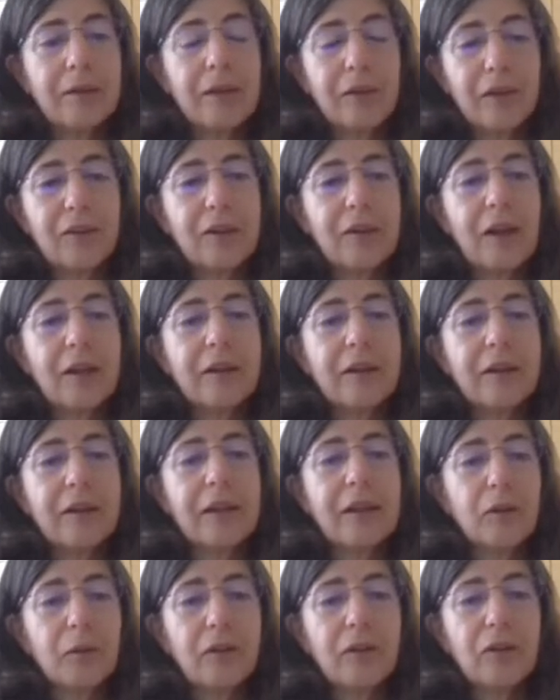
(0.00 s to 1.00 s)
research and
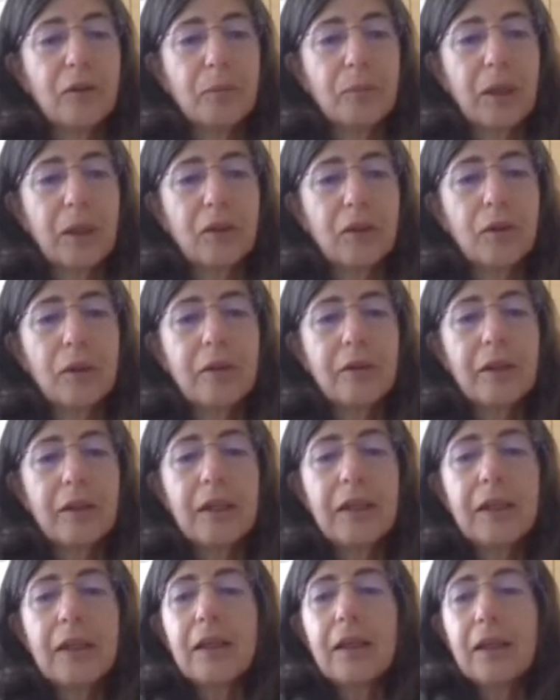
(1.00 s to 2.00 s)
innovation
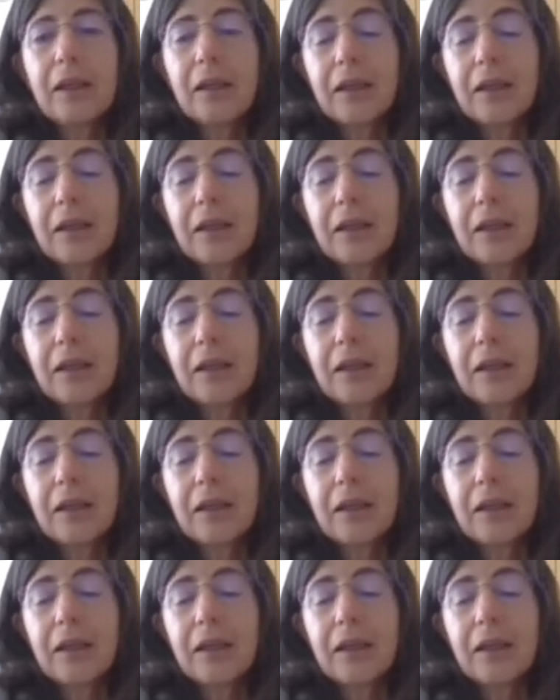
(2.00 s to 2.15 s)
maturity